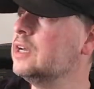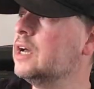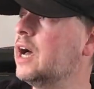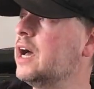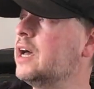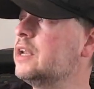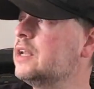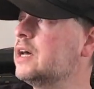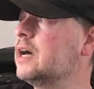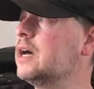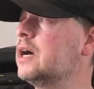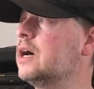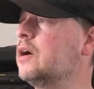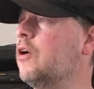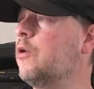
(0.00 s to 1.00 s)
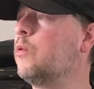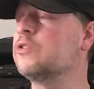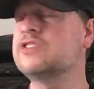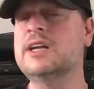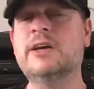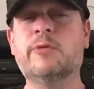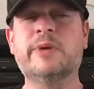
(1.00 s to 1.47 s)
And I
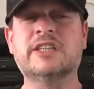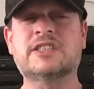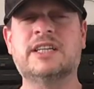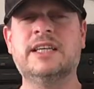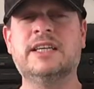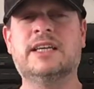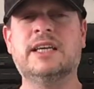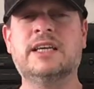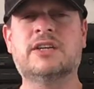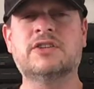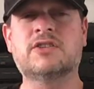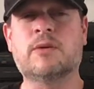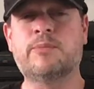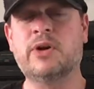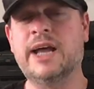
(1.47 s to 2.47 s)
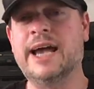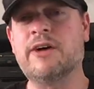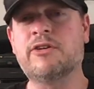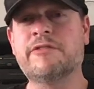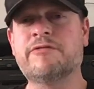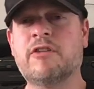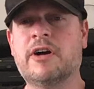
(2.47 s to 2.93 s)
was a little bit sneaky because I put it out
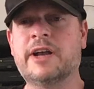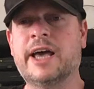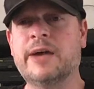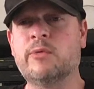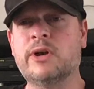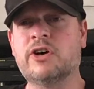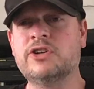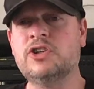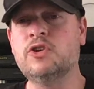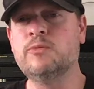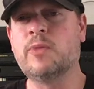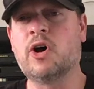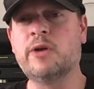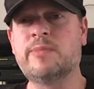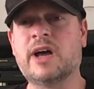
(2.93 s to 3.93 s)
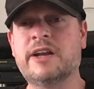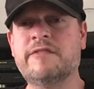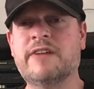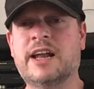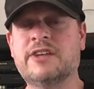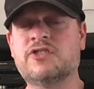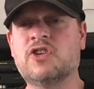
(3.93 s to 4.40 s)
on a Friday when I knew My Bloody
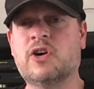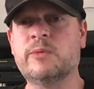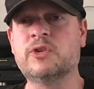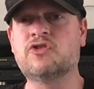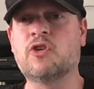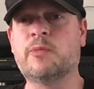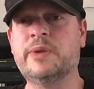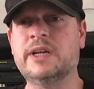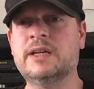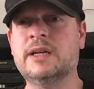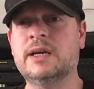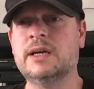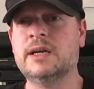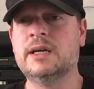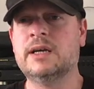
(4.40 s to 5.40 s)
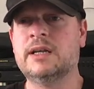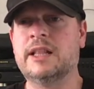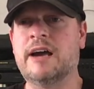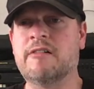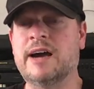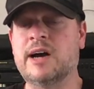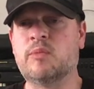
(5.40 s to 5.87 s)
Valentine were dropping
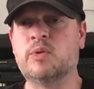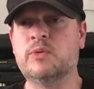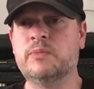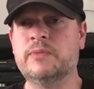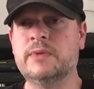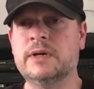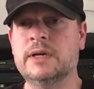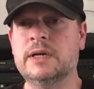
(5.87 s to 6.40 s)
their album.